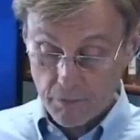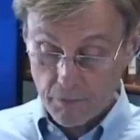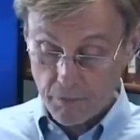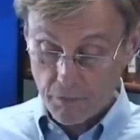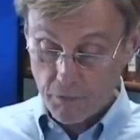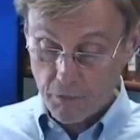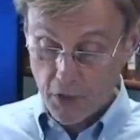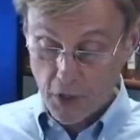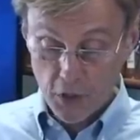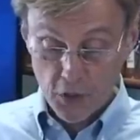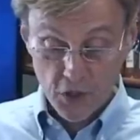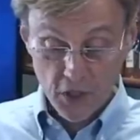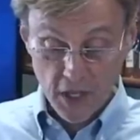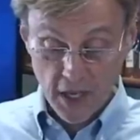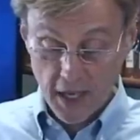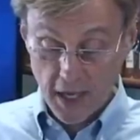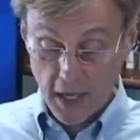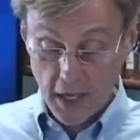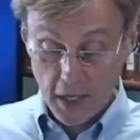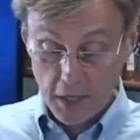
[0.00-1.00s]
They're
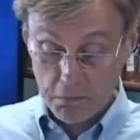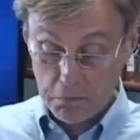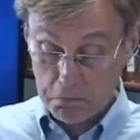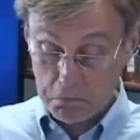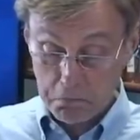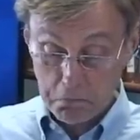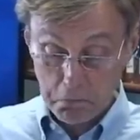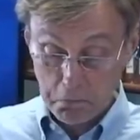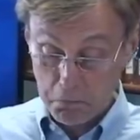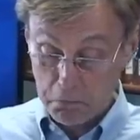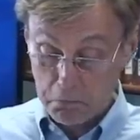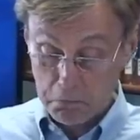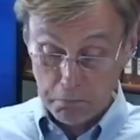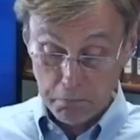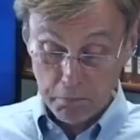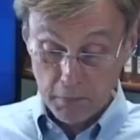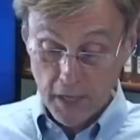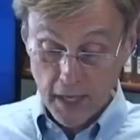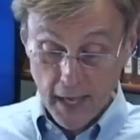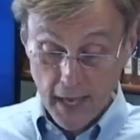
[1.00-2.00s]
saying,
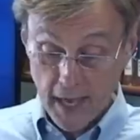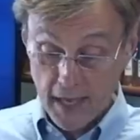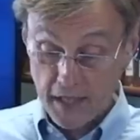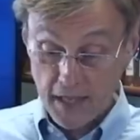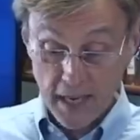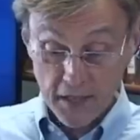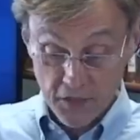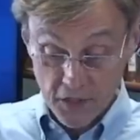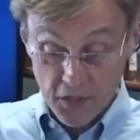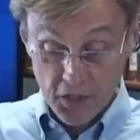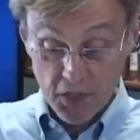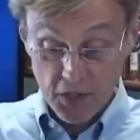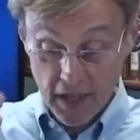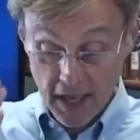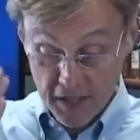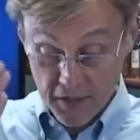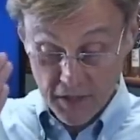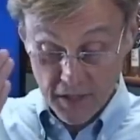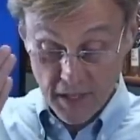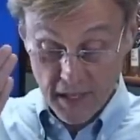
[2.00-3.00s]
and, and, this,
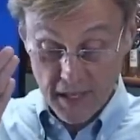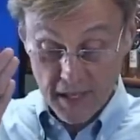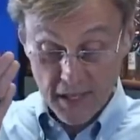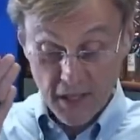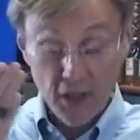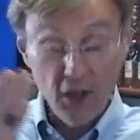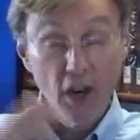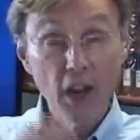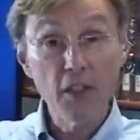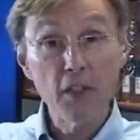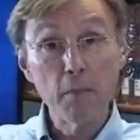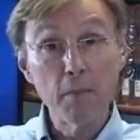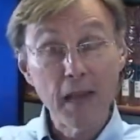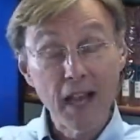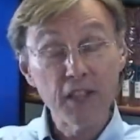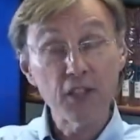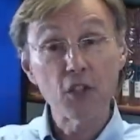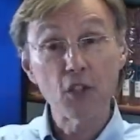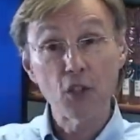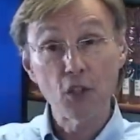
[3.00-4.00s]
and here are the
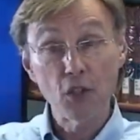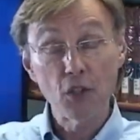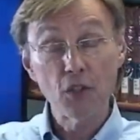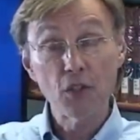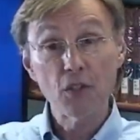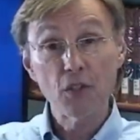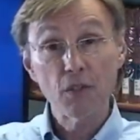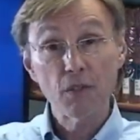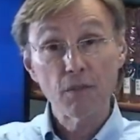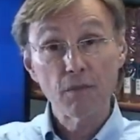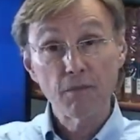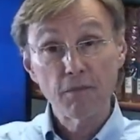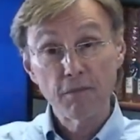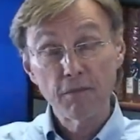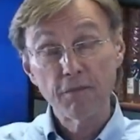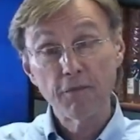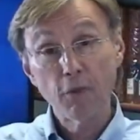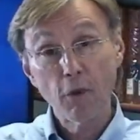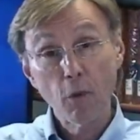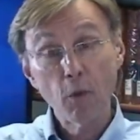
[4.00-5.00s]
messages
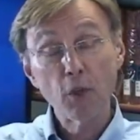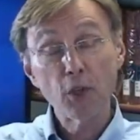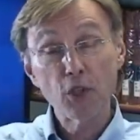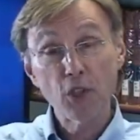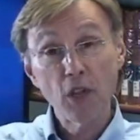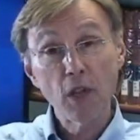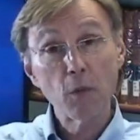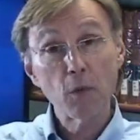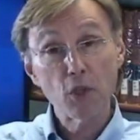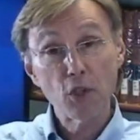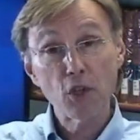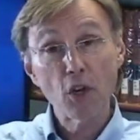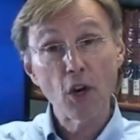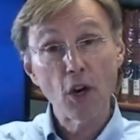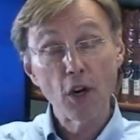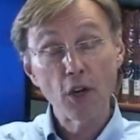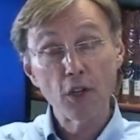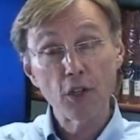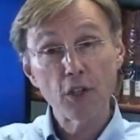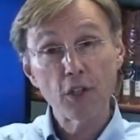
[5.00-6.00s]
for which they were
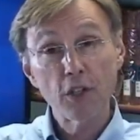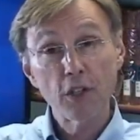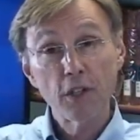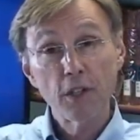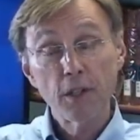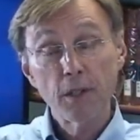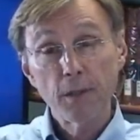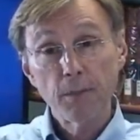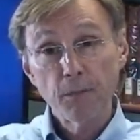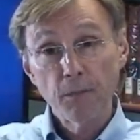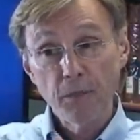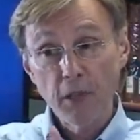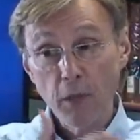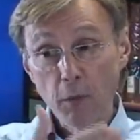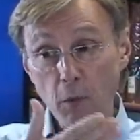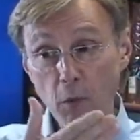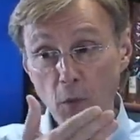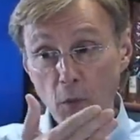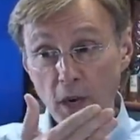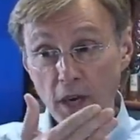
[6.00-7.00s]
charged. They
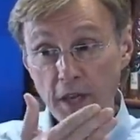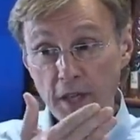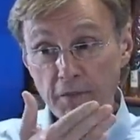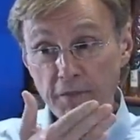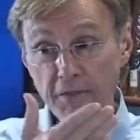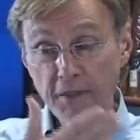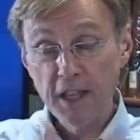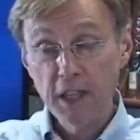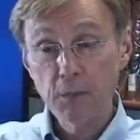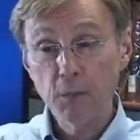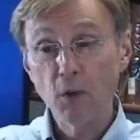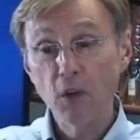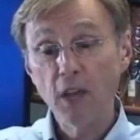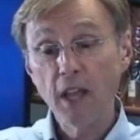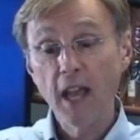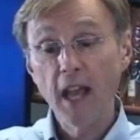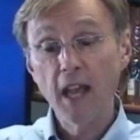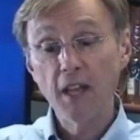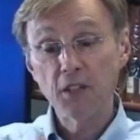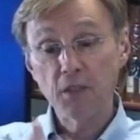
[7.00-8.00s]
were running Facebook
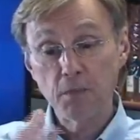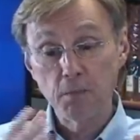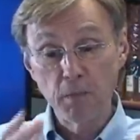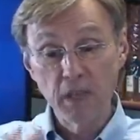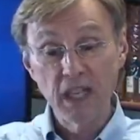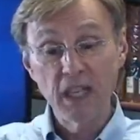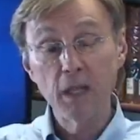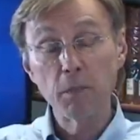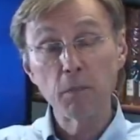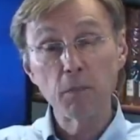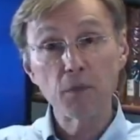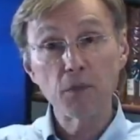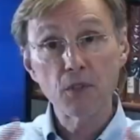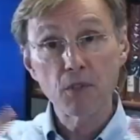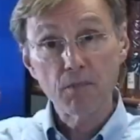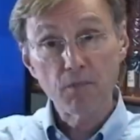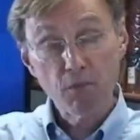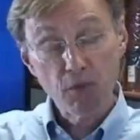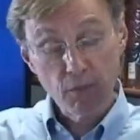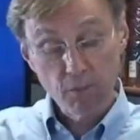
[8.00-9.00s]
ads,
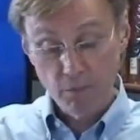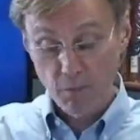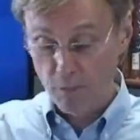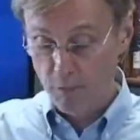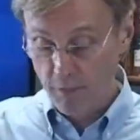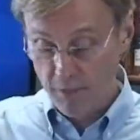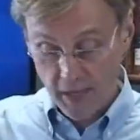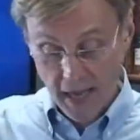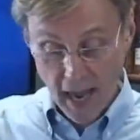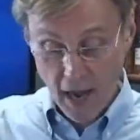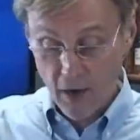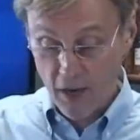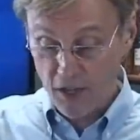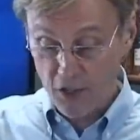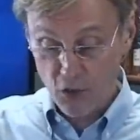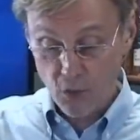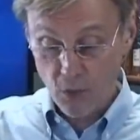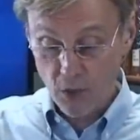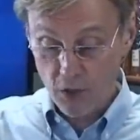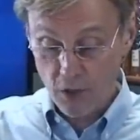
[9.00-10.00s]
memes, out on
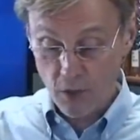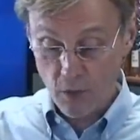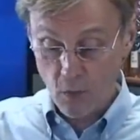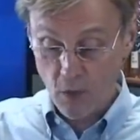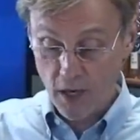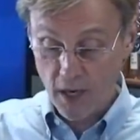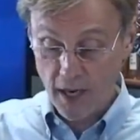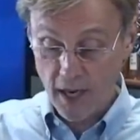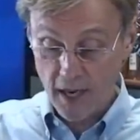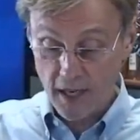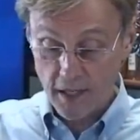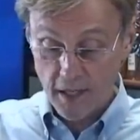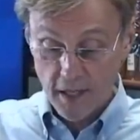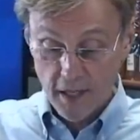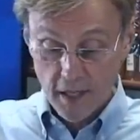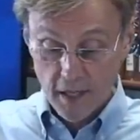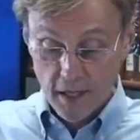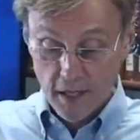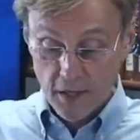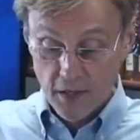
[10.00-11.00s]
Twitter and whatnot,
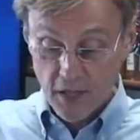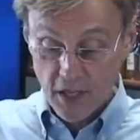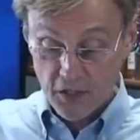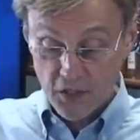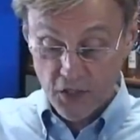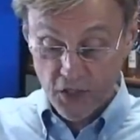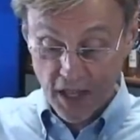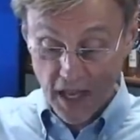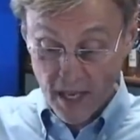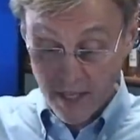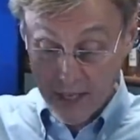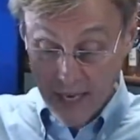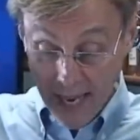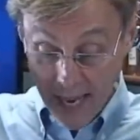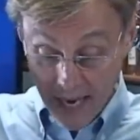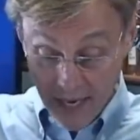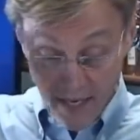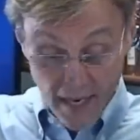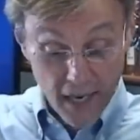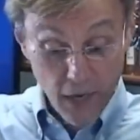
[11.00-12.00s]
that said,
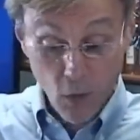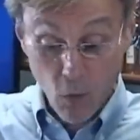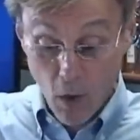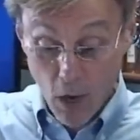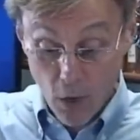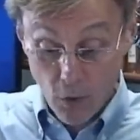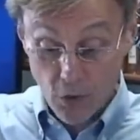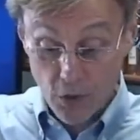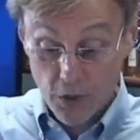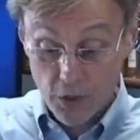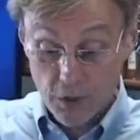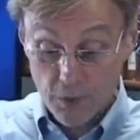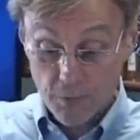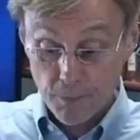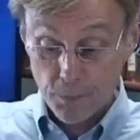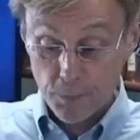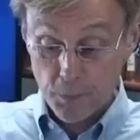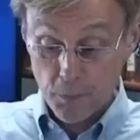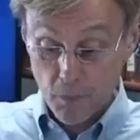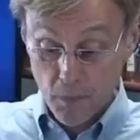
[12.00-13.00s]
and I quote,
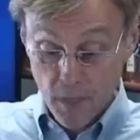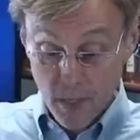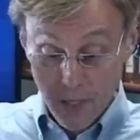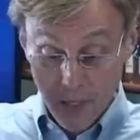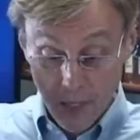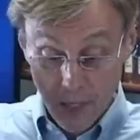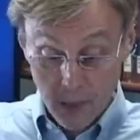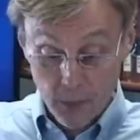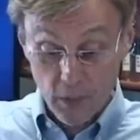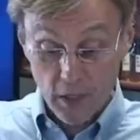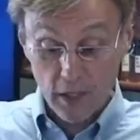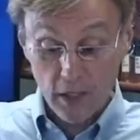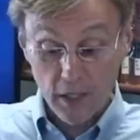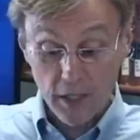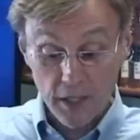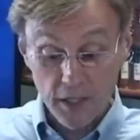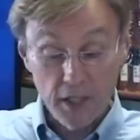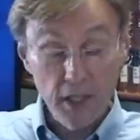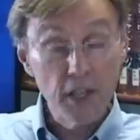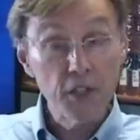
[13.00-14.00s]
Hillary
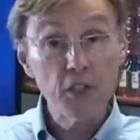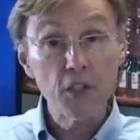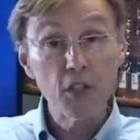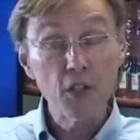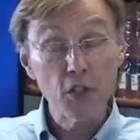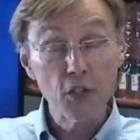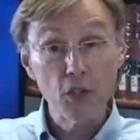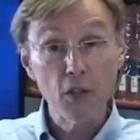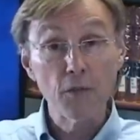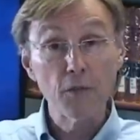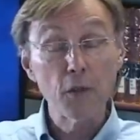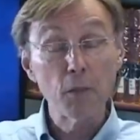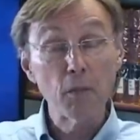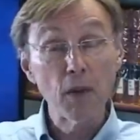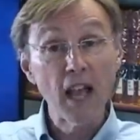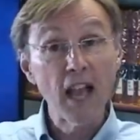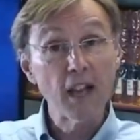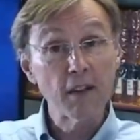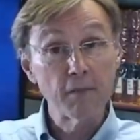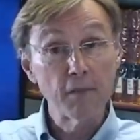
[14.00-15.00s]
Clinton doesn't deserve the
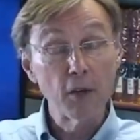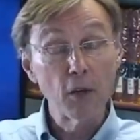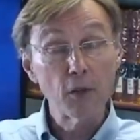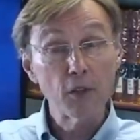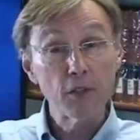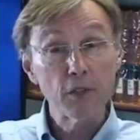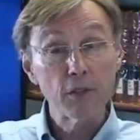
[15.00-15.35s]
black vote.